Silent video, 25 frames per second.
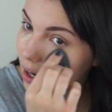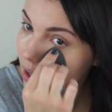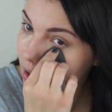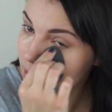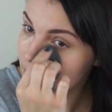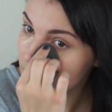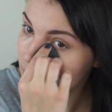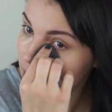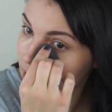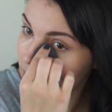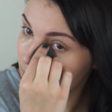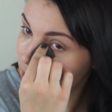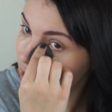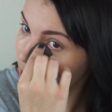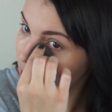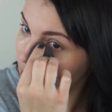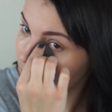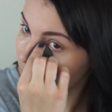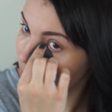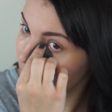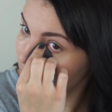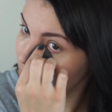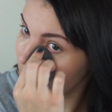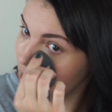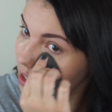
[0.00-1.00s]
I really think
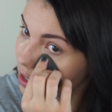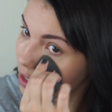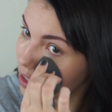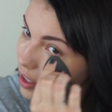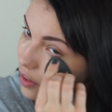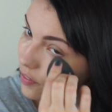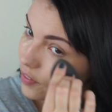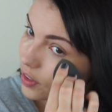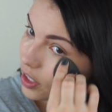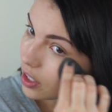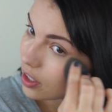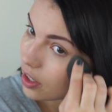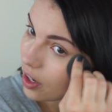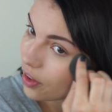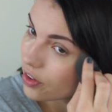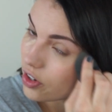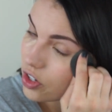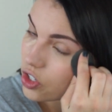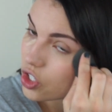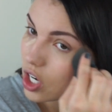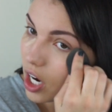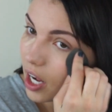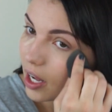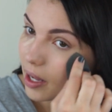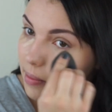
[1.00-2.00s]
that I need to give it another
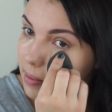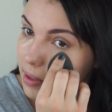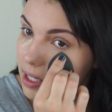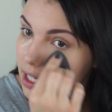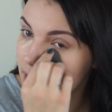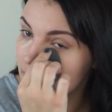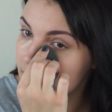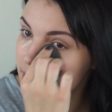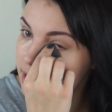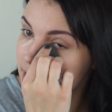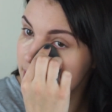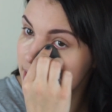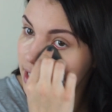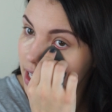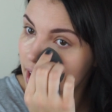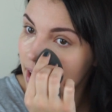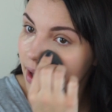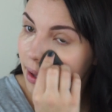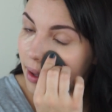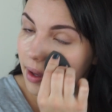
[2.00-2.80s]
try because